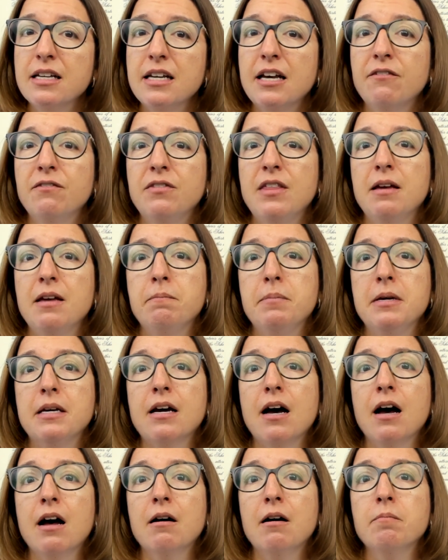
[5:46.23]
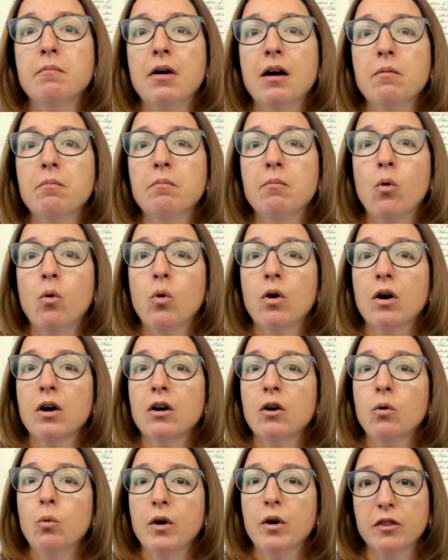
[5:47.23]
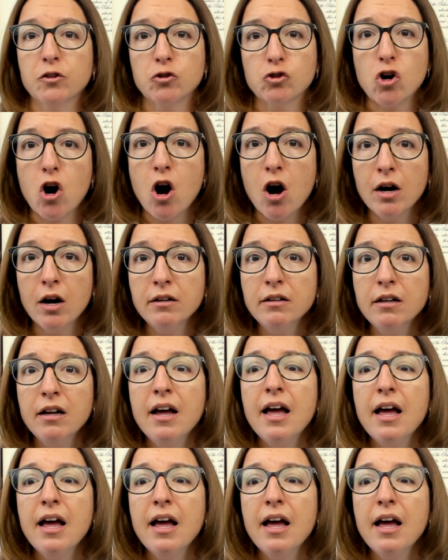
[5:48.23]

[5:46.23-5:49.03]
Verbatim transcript: if they become more withdrawn,